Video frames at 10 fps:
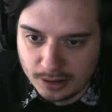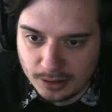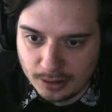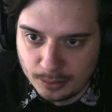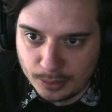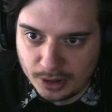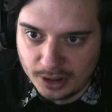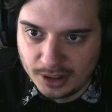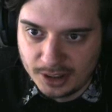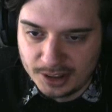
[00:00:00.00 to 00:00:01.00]
Oh boy,
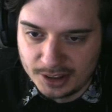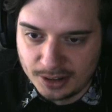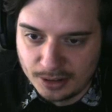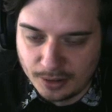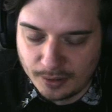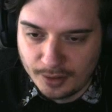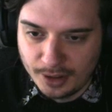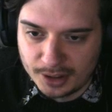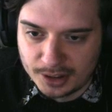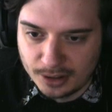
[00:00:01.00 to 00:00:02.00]
this is going
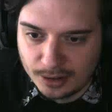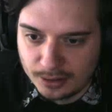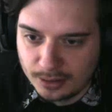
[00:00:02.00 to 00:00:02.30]
very slow.